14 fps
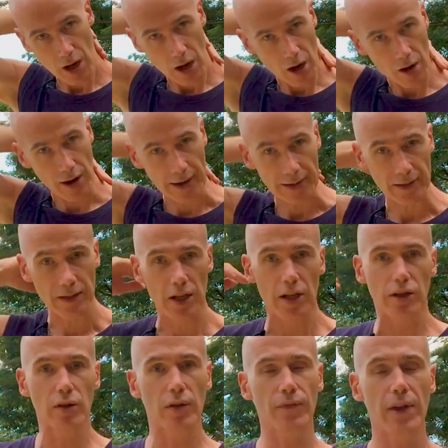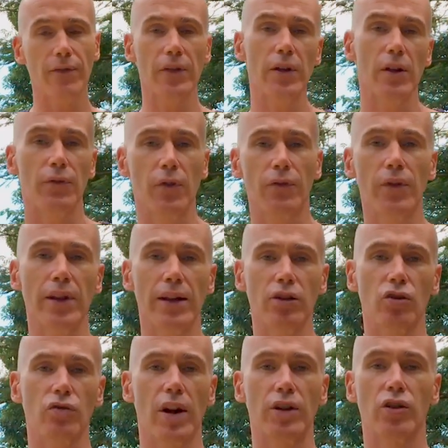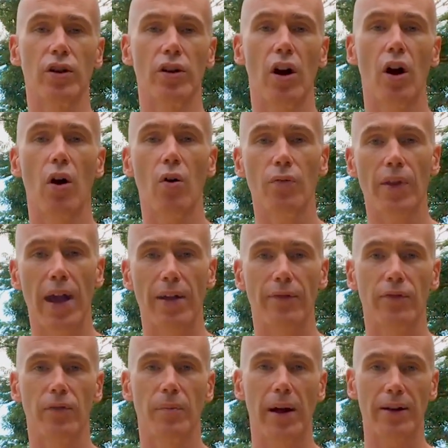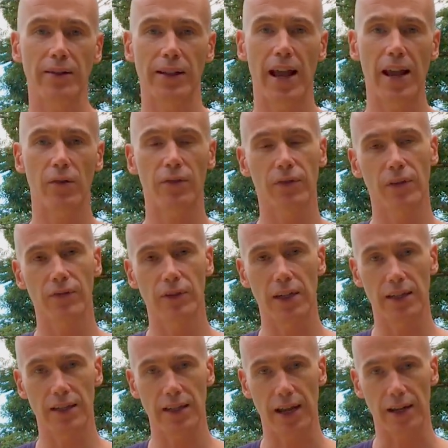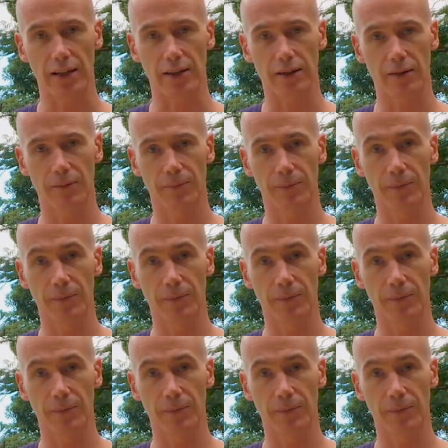All right, so if you feel that stretch, you're going to hold that for about 10 or 15 seconds.